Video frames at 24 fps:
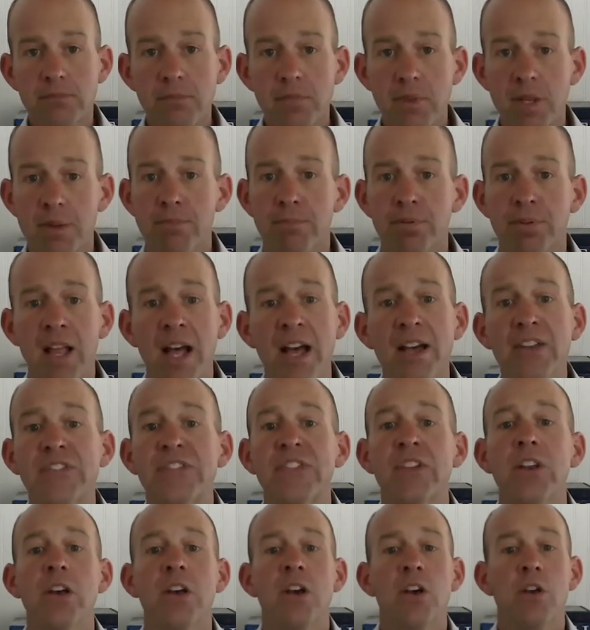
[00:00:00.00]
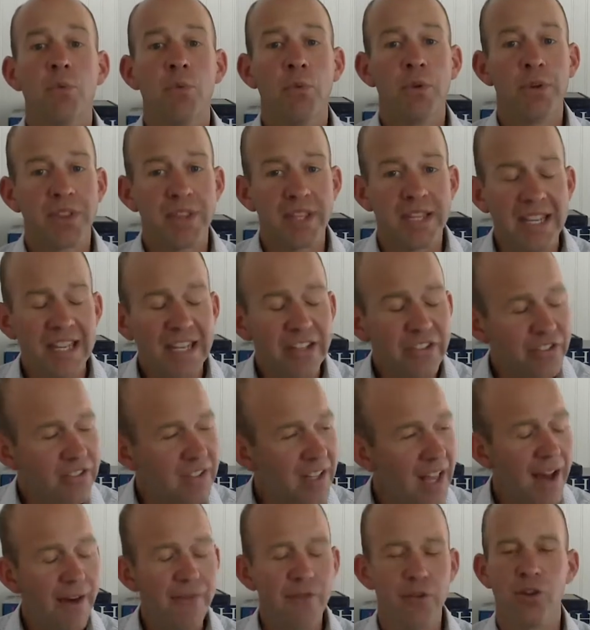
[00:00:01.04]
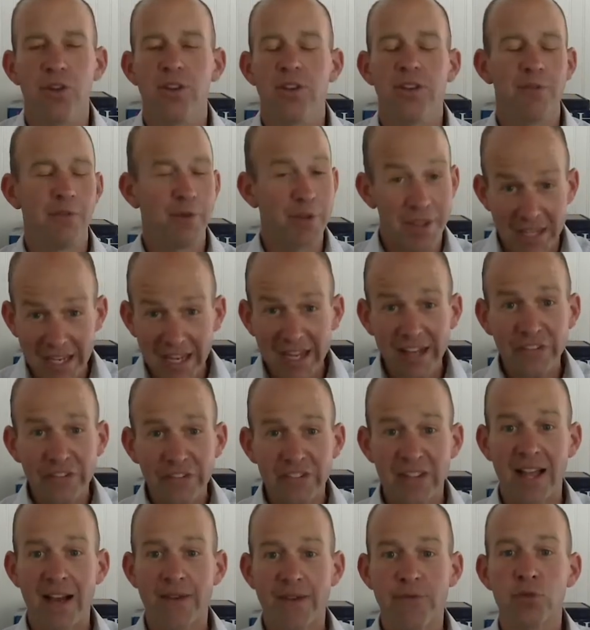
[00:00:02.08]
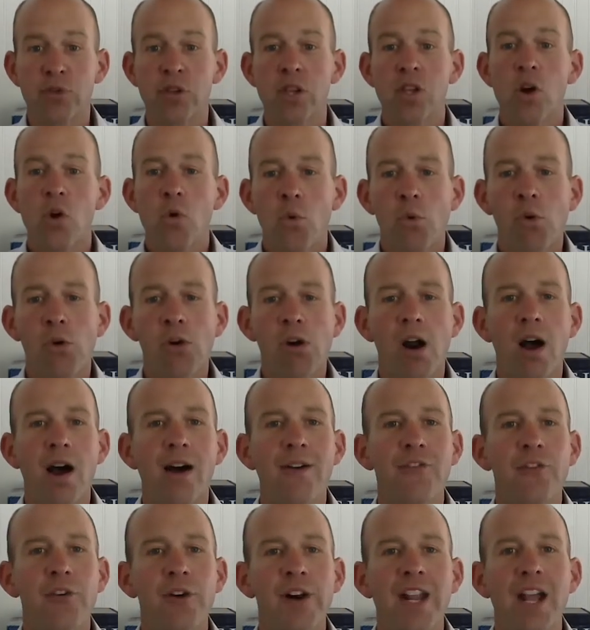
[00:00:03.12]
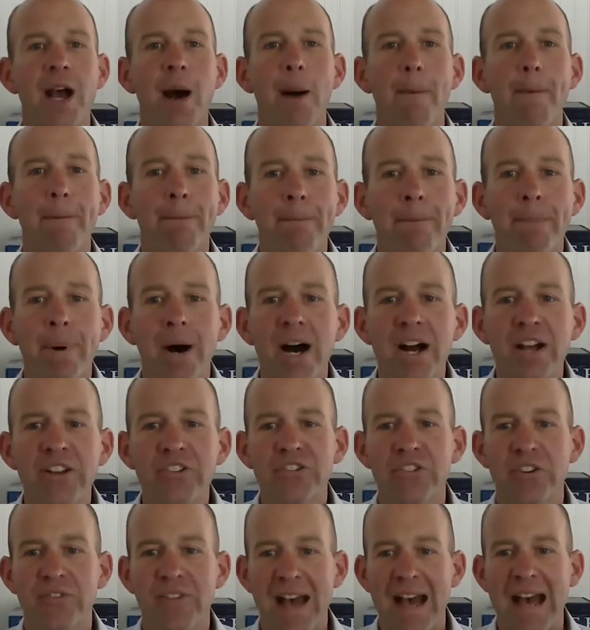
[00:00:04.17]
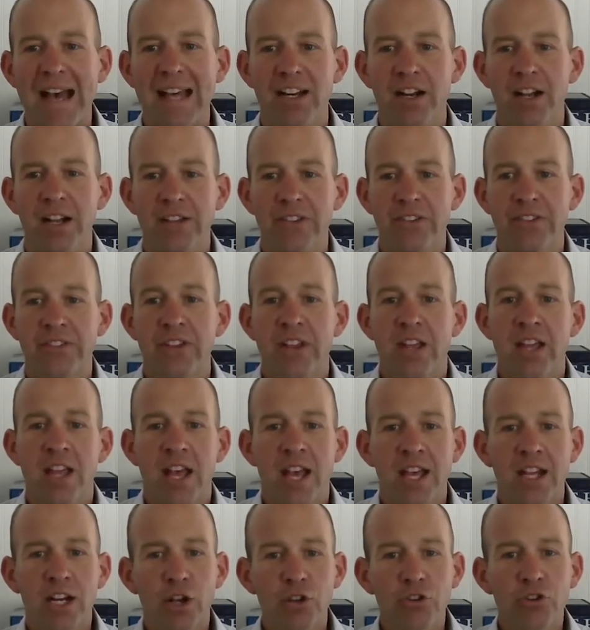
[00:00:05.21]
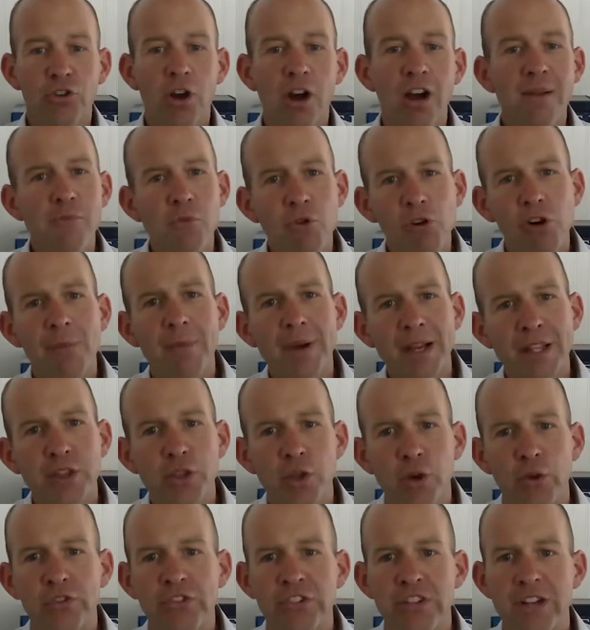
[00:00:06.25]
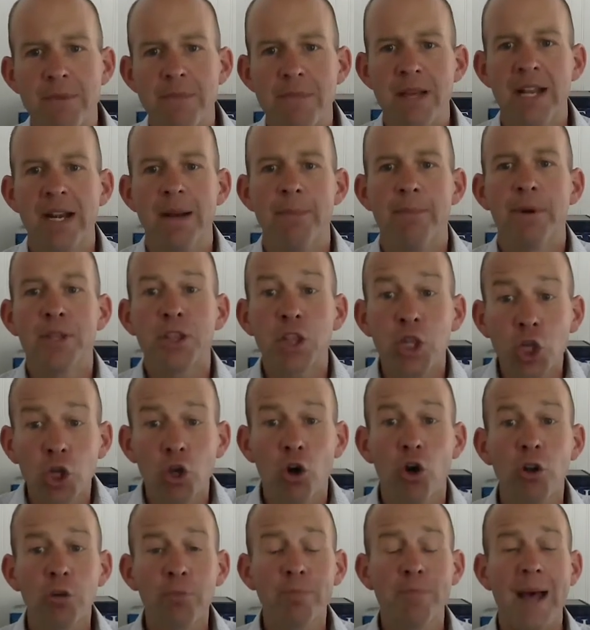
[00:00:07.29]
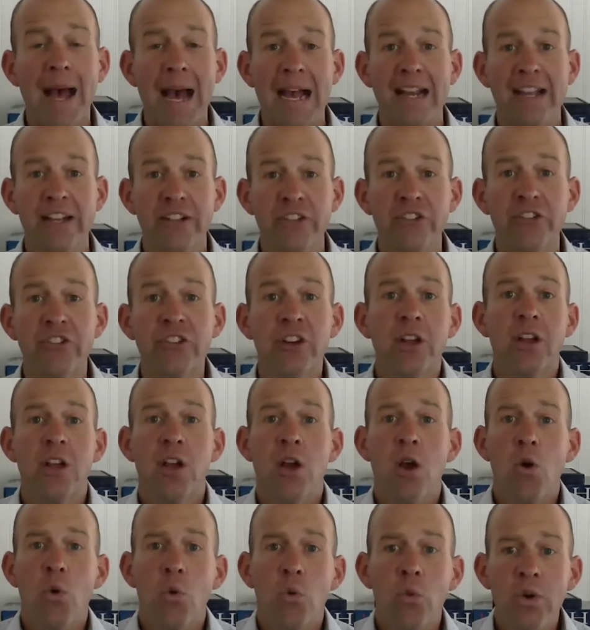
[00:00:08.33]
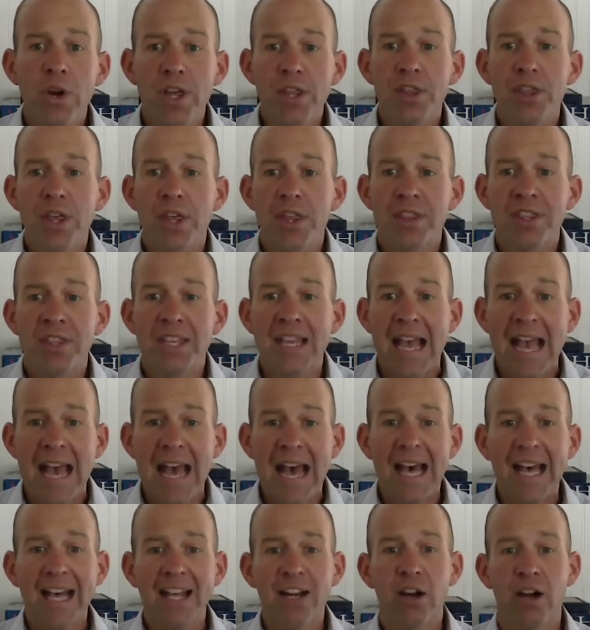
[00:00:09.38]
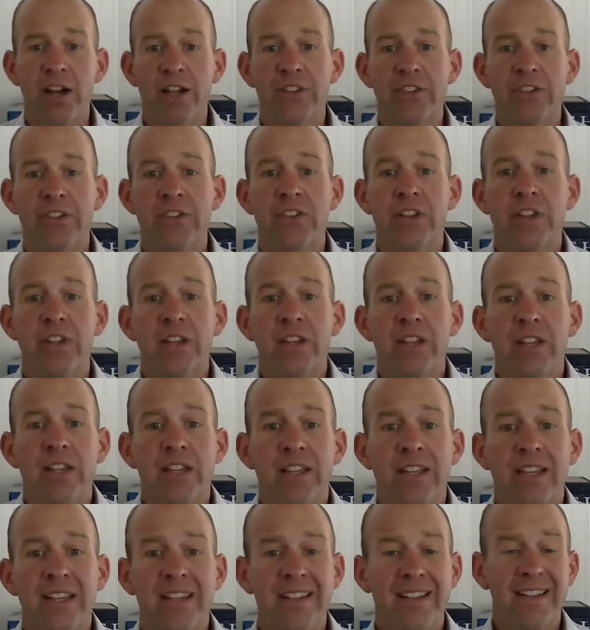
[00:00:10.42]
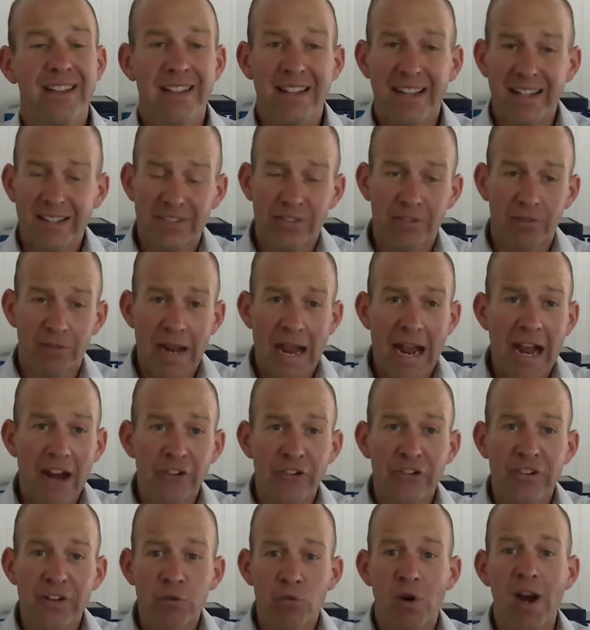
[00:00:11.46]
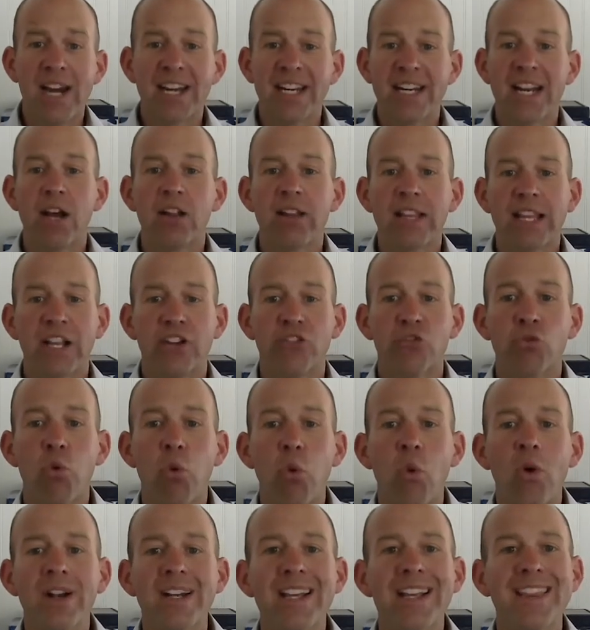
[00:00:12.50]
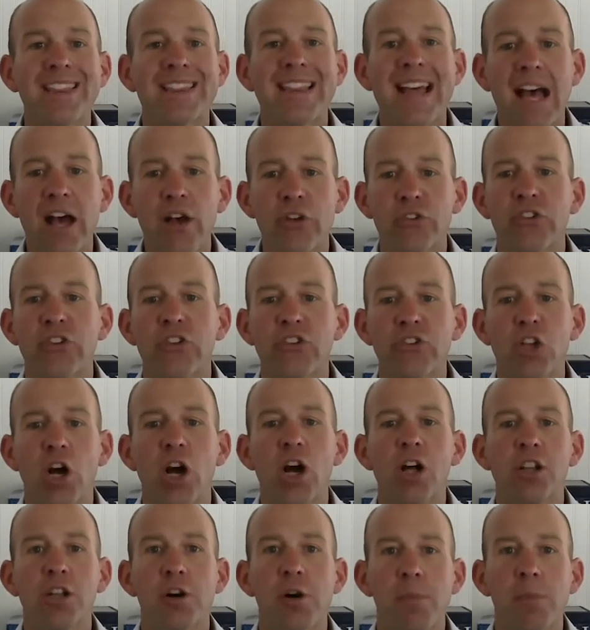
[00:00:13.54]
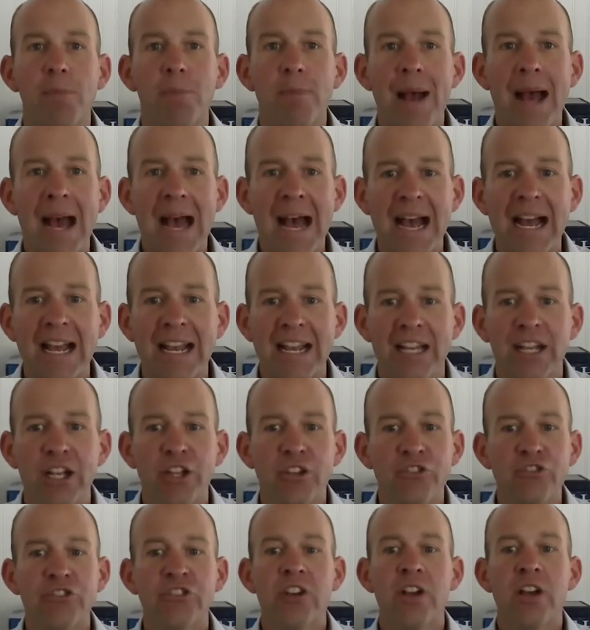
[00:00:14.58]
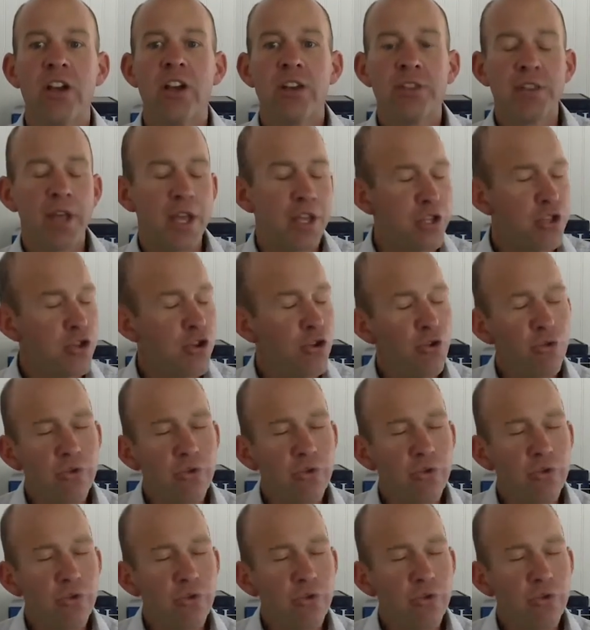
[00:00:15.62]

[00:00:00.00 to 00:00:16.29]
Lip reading: Plus, with each level, we're offering a bunch of add-ons. And I'll talk more about those in a minute. But the gold package with the add-ons, it's actually right now like a $20,000 package that you